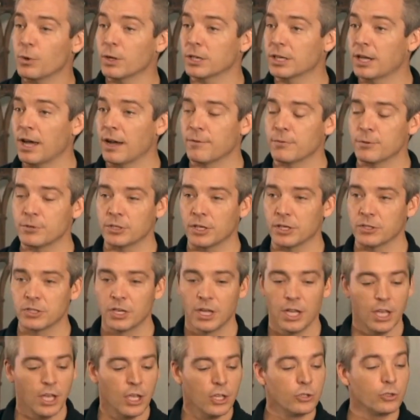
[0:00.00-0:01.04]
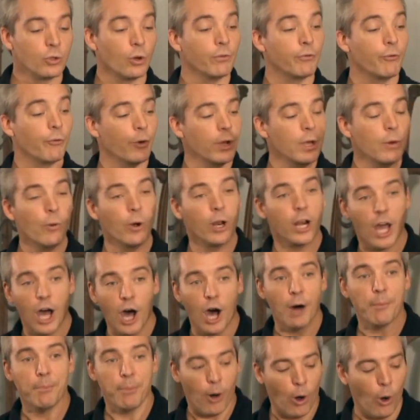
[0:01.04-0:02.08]
is what governs us. So if we want
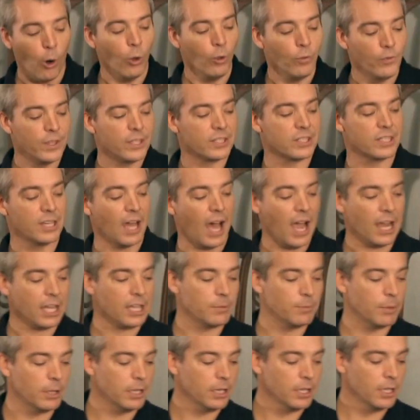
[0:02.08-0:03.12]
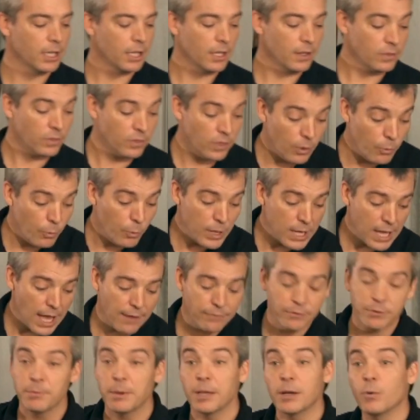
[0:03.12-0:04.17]
to uphold this document, then we
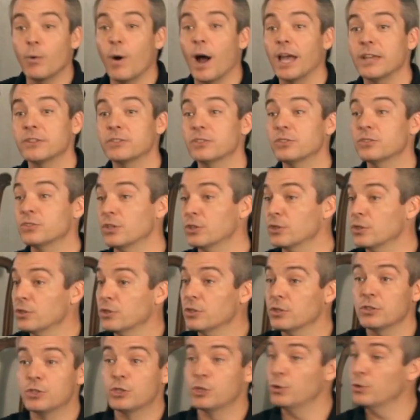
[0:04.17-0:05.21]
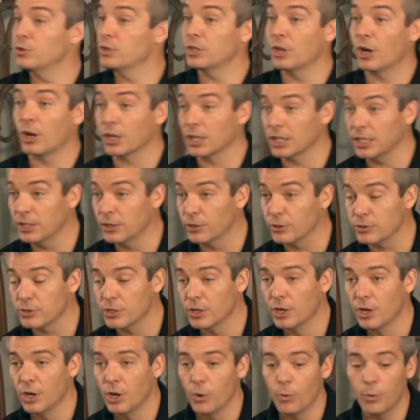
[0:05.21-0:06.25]
have to make wise decisions in choosing our
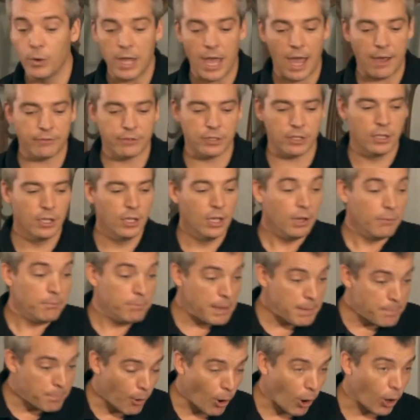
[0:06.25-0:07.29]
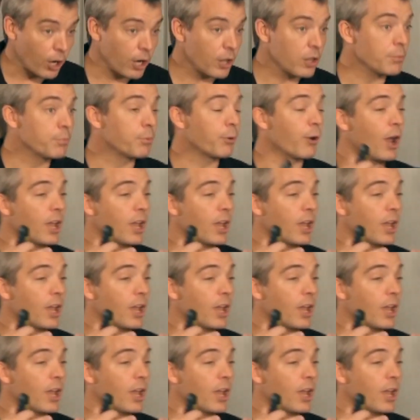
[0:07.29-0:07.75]
leaders. We have to be part of the